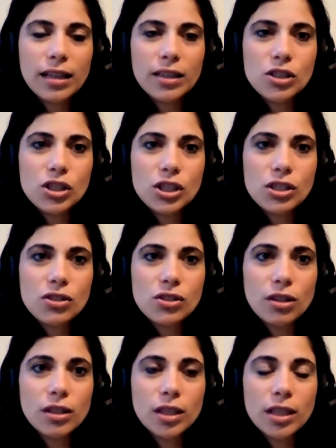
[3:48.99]
And she
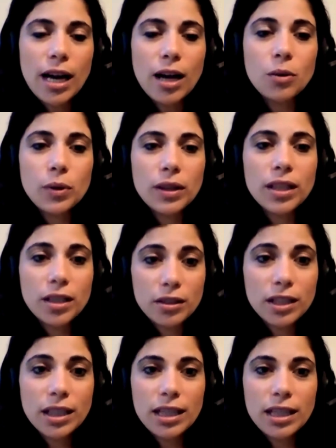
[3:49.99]
started out with
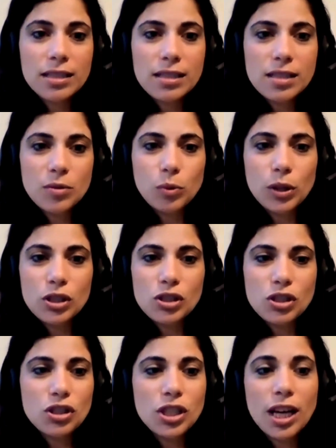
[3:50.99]
hearing aids, which
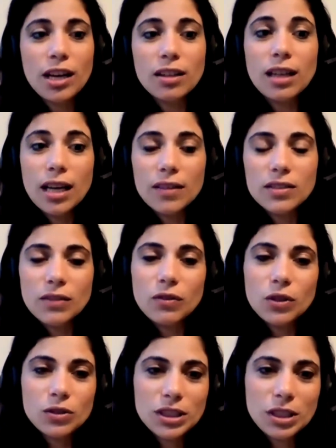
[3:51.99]
she had a lot of
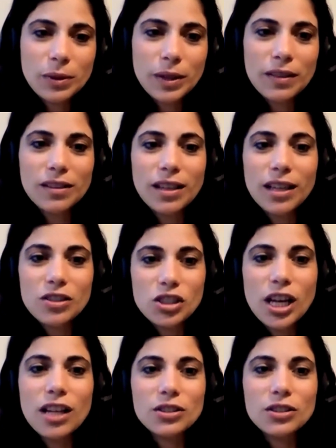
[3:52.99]
difficulty with, a lot of
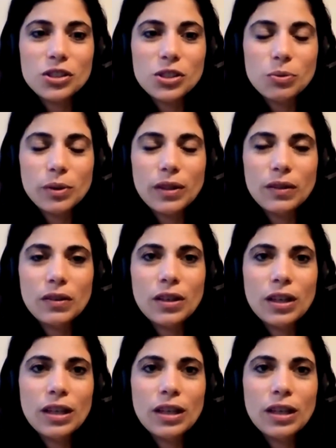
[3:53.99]
challenges with.